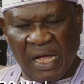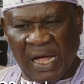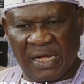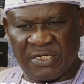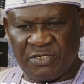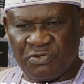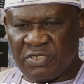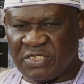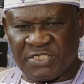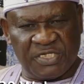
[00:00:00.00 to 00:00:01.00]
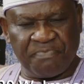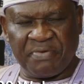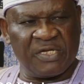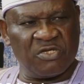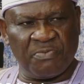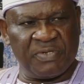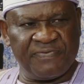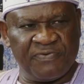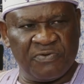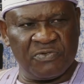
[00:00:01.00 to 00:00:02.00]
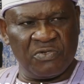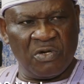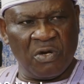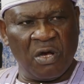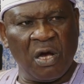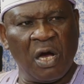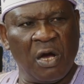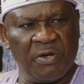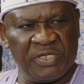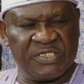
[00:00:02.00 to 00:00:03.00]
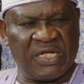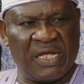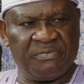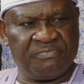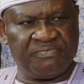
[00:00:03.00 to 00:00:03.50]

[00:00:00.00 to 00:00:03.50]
And she picks up the phone all the time.